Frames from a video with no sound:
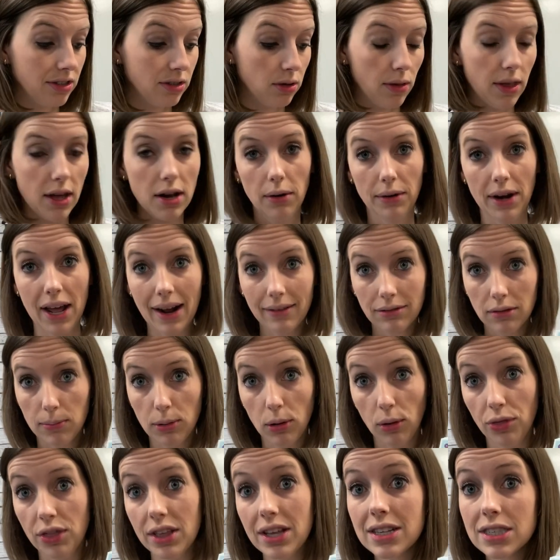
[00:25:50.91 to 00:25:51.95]
So they don't have to
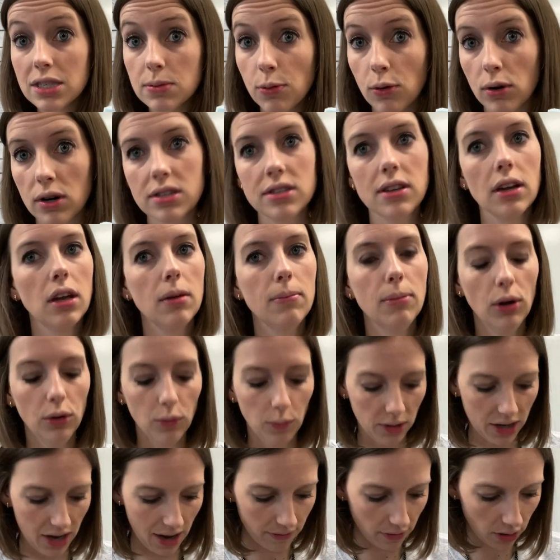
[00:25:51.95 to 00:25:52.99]
build these sports, they could build
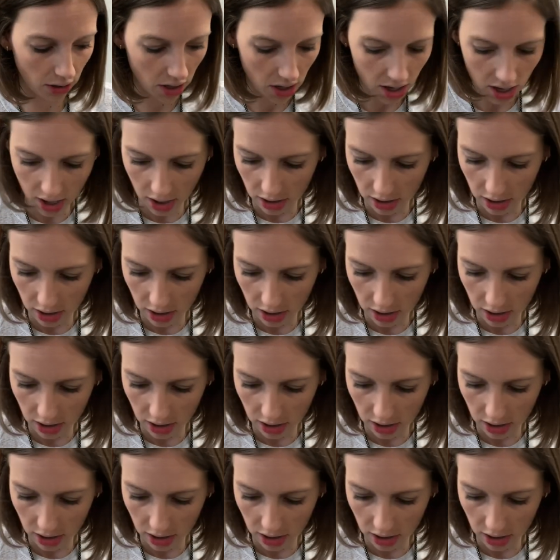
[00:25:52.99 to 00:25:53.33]
whatever.